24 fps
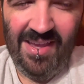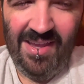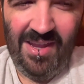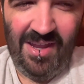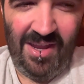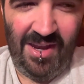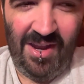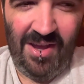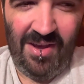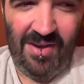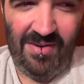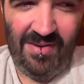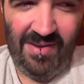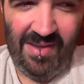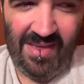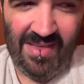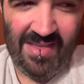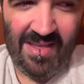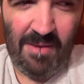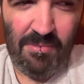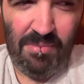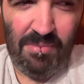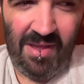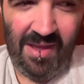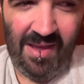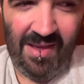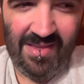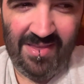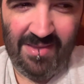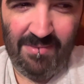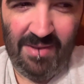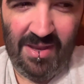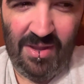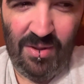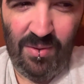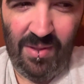you know, he's not playing
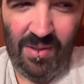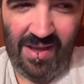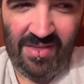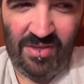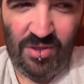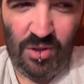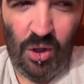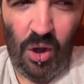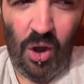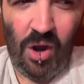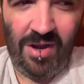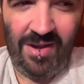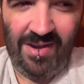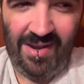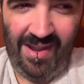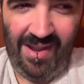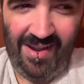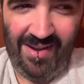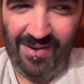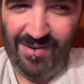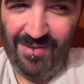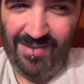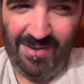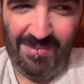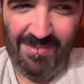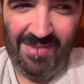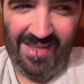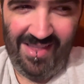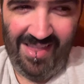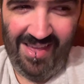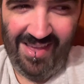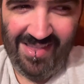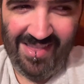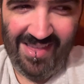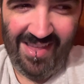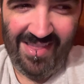somebody who likes gardening or something
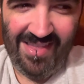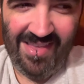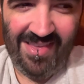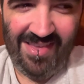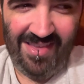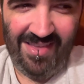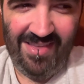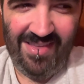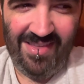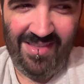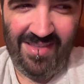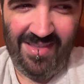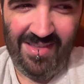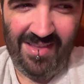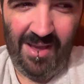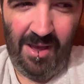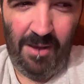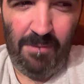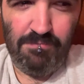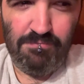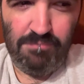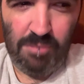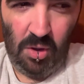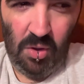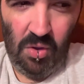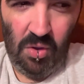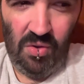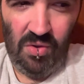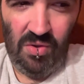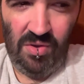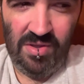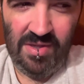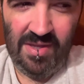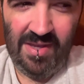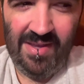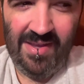like that. This is a
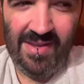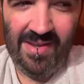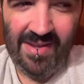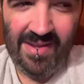bold,